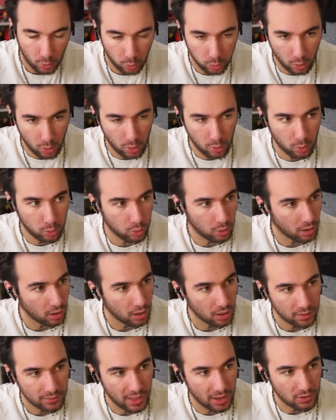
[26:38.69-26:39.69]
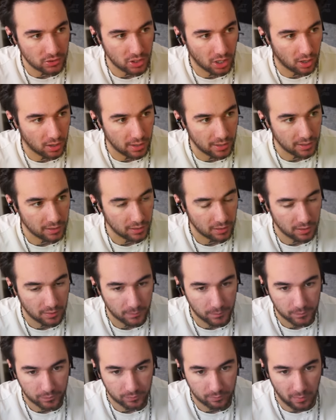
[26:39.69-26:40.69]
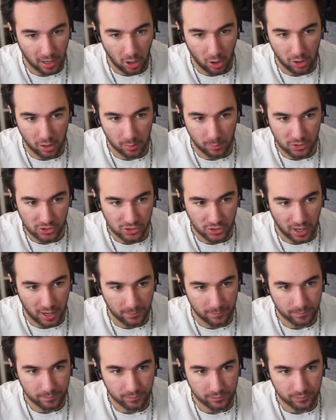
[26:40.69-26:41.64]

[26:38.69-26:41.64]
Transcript: Whew. That was hard. My heart almost dropped.